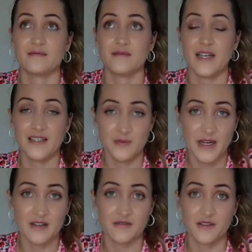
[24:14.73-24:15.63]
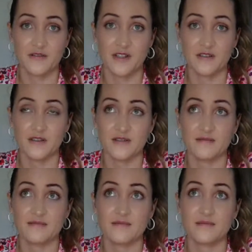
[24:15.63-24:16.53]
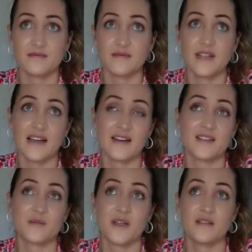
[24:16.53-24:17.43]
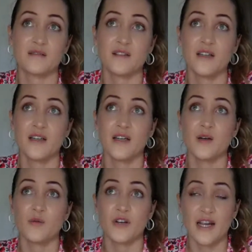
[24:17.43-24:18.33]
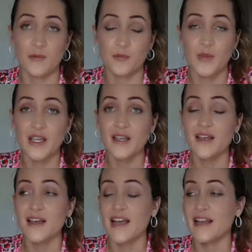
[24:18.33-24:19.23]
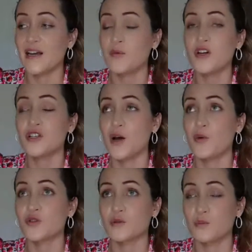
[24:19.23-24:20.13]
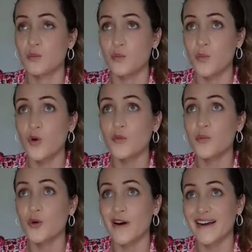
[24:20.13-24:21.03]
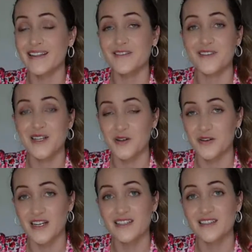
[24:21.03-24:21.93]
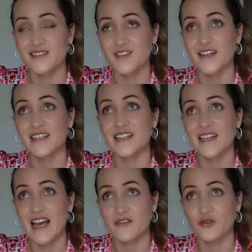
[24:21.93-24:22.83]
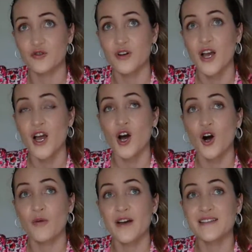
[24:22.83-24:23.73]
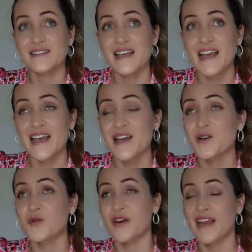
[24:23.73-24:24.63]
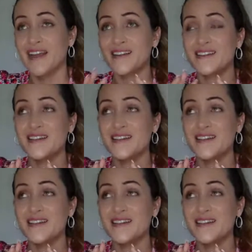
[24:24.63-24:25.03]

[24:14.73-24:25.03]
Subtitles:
in spite of your fears. That has been what helped me. And I wish I was more proactively courageous, so I didn't have to always create